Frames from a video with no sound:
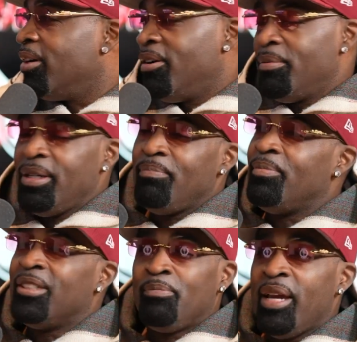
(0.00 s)
homie,
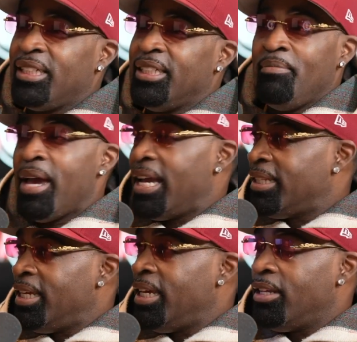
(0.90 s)
especially back
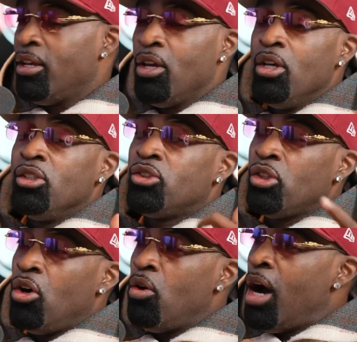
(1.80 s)
then.
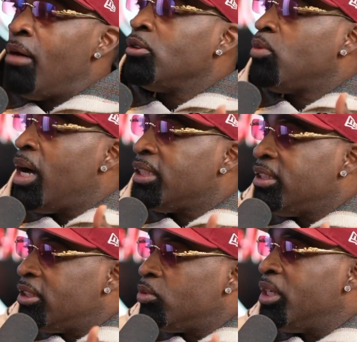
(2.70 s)
So I was watching
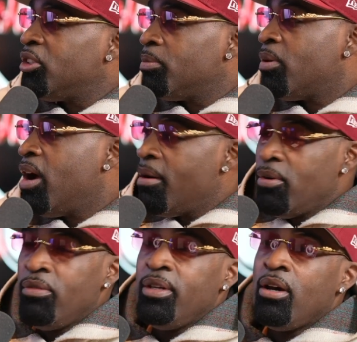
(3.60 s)
this Richard Pryor
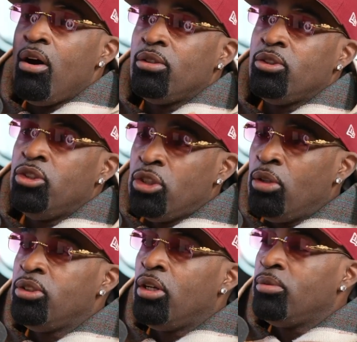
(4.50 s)
movie called
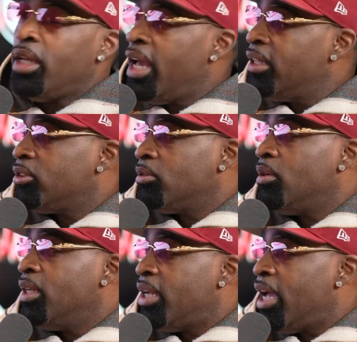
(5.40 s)
JoJo Dancer
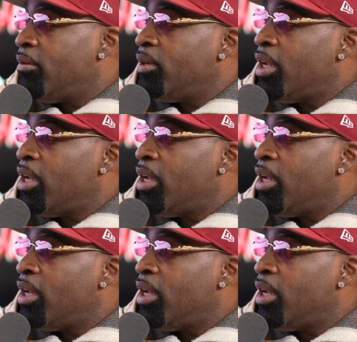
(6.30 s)
one night when